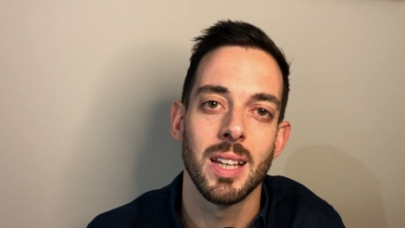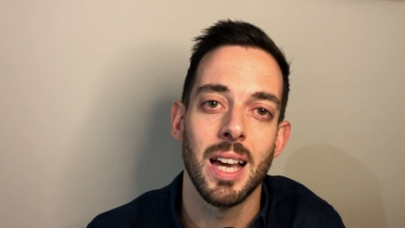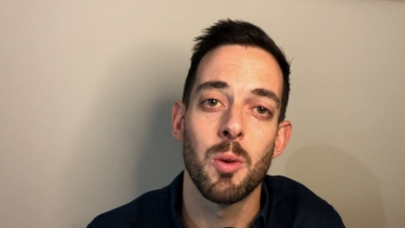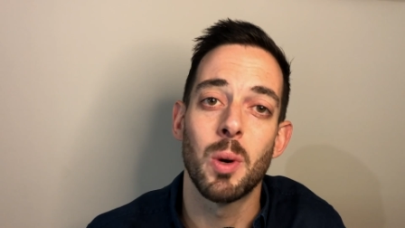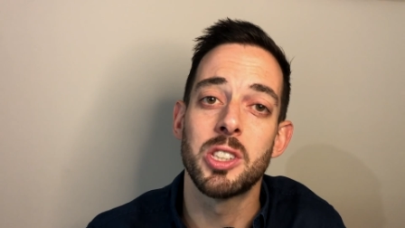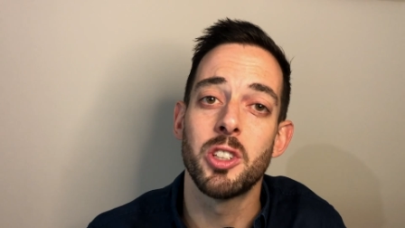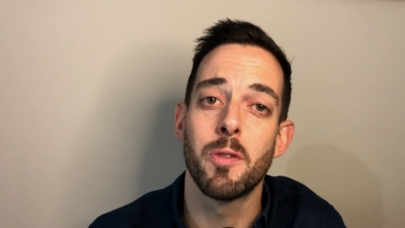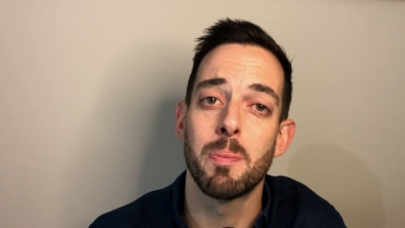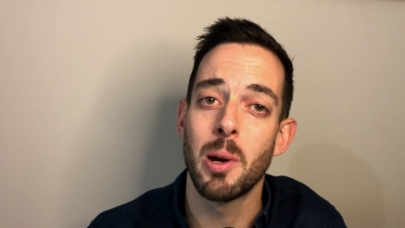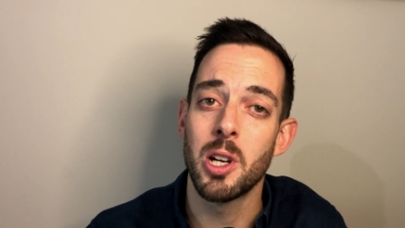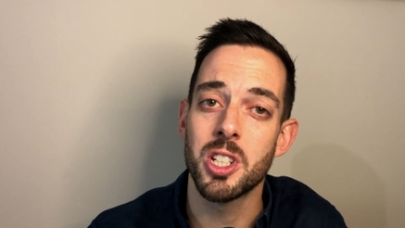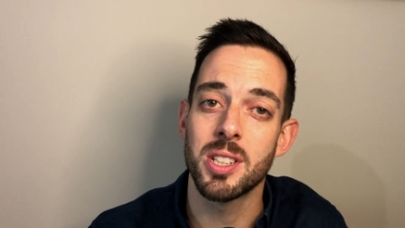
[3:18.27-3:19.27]
And once you've
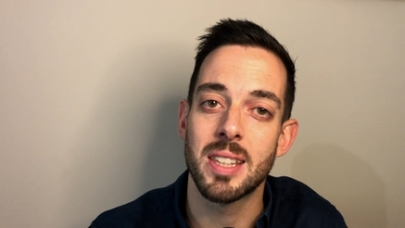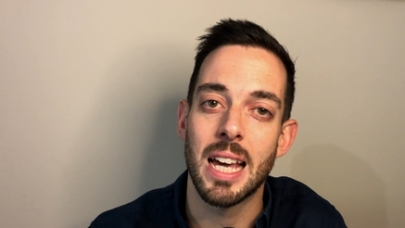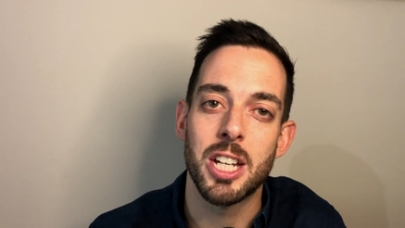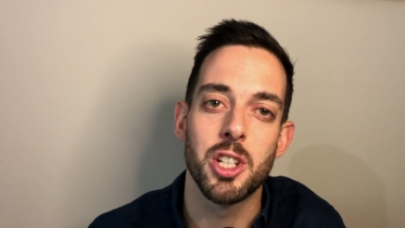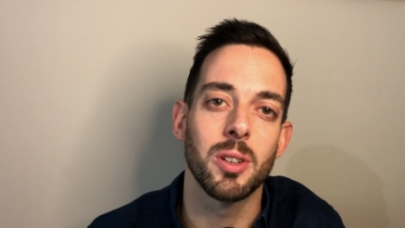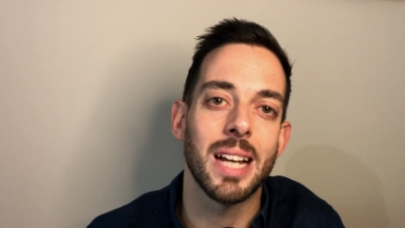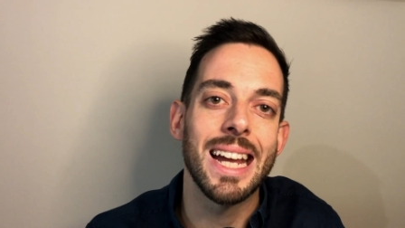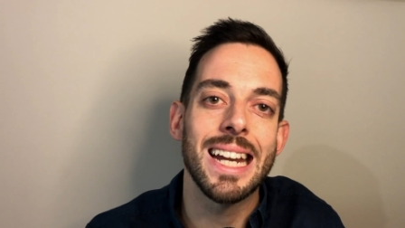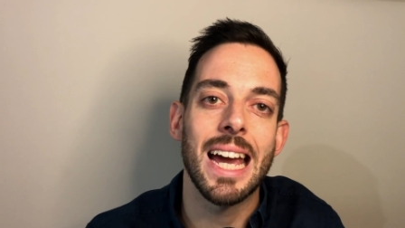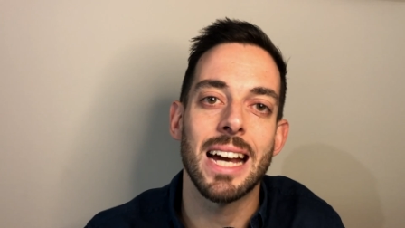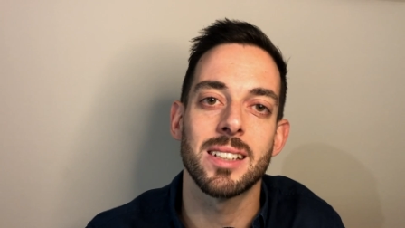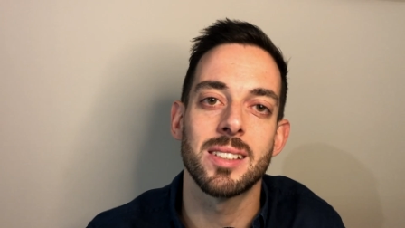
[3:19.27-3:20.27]
purchased that, you'll gain
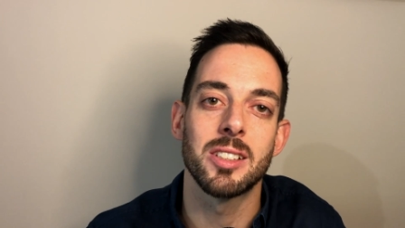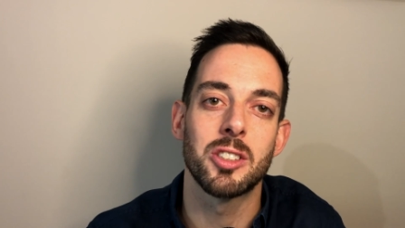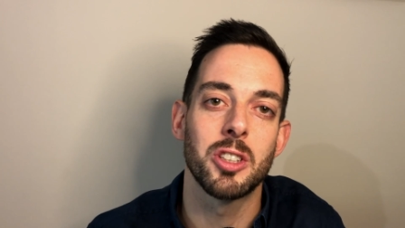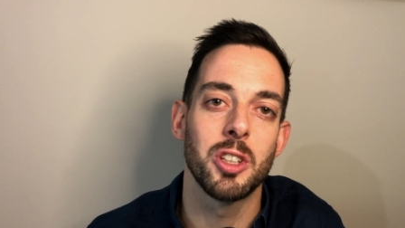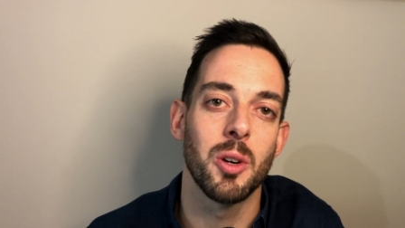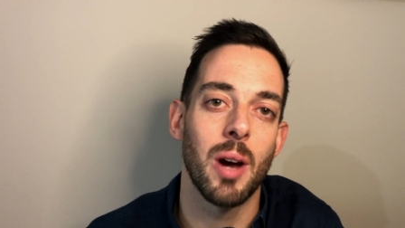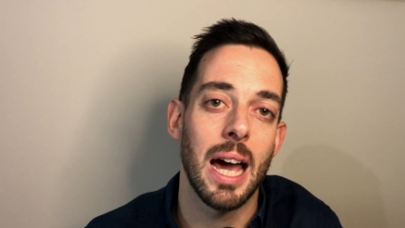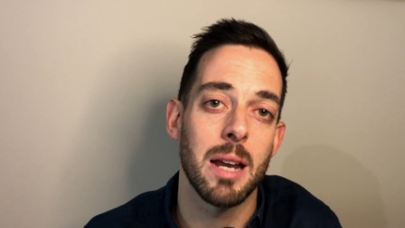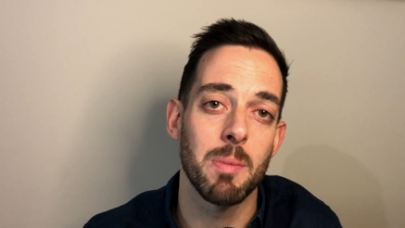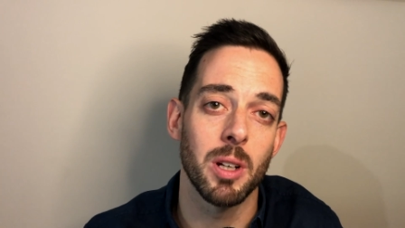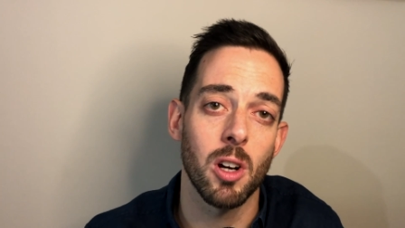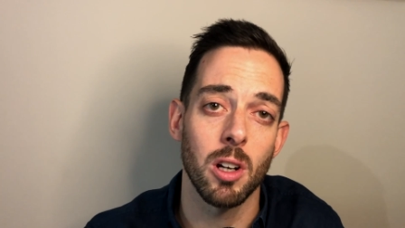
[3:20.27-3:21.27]
access to your
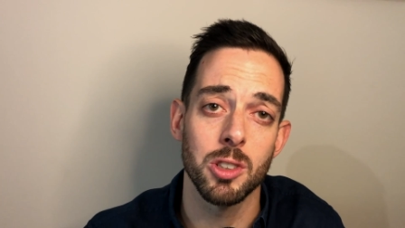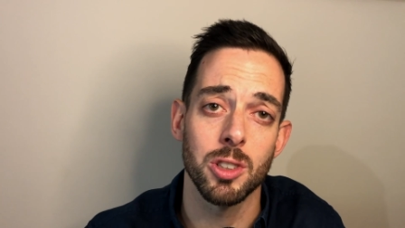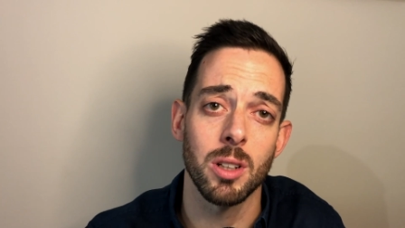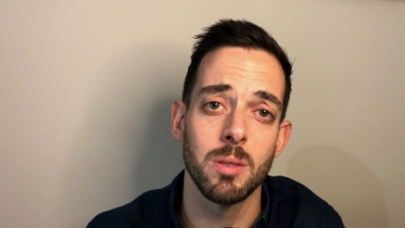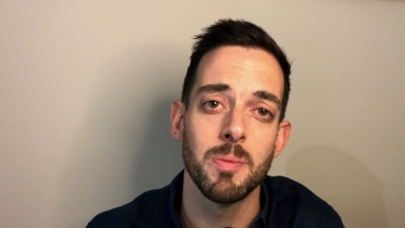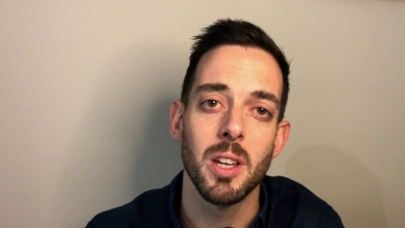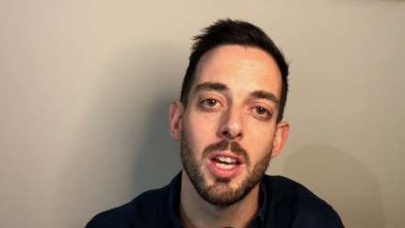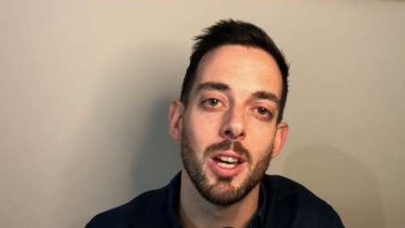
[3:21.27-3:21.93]
admin console,